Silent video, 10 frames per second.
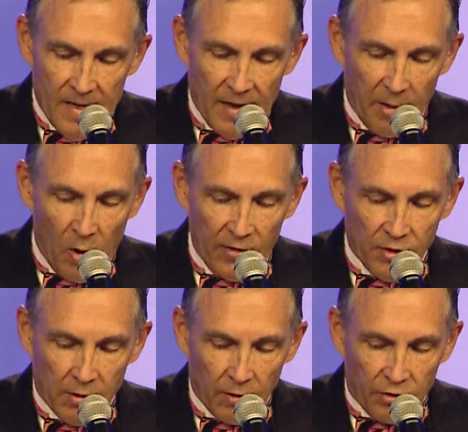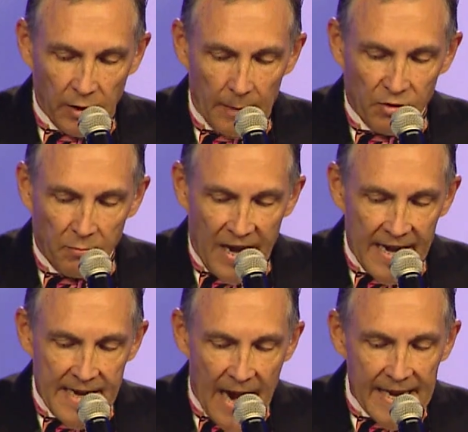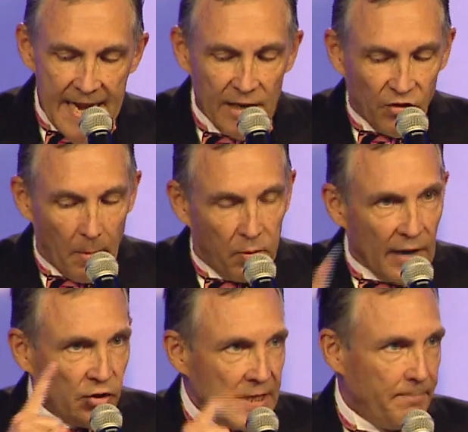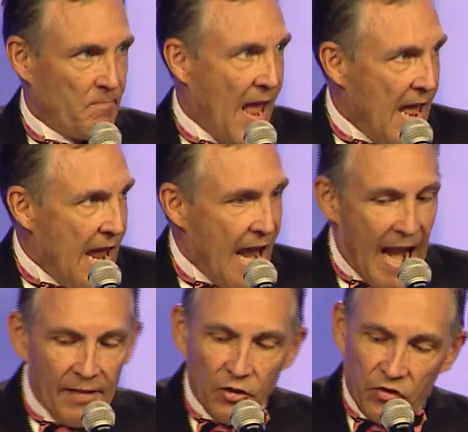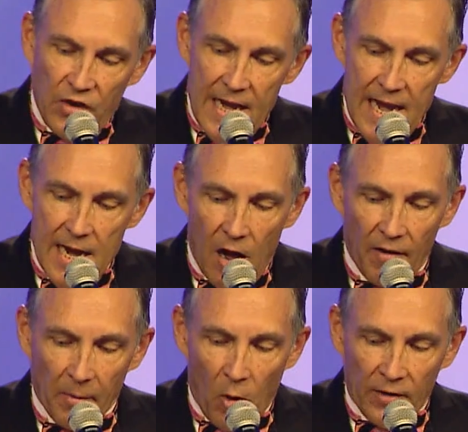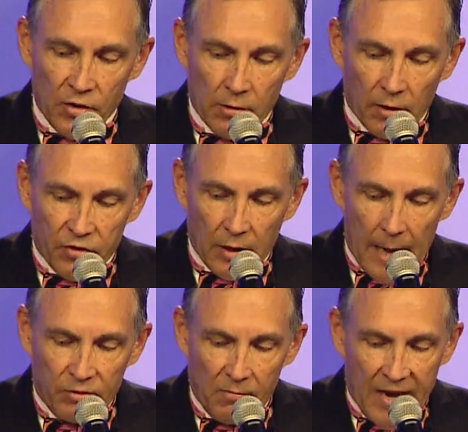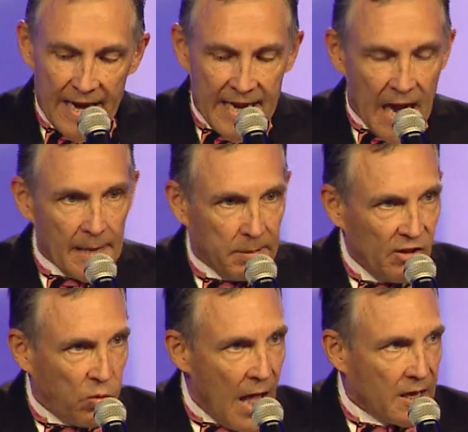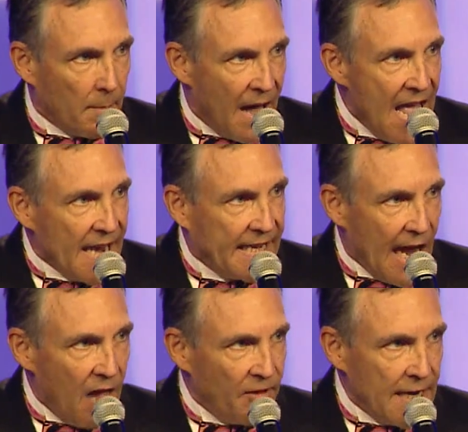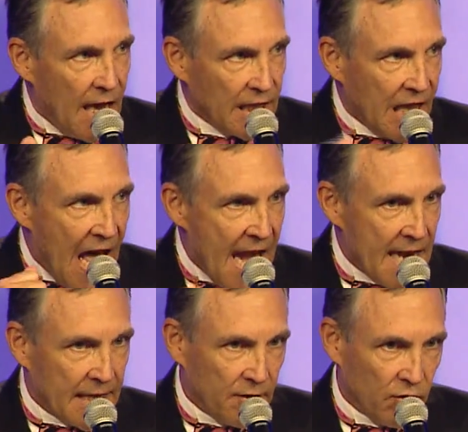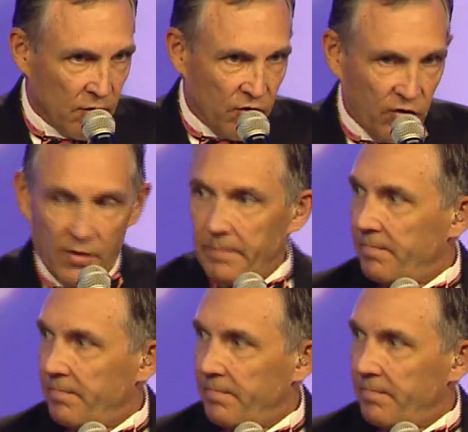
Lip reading: of the Boys and Girls Clubs of King County. He is the president and the CEO of the Boys and Girls Clubs of King County. Please welcome Calvin Lyons.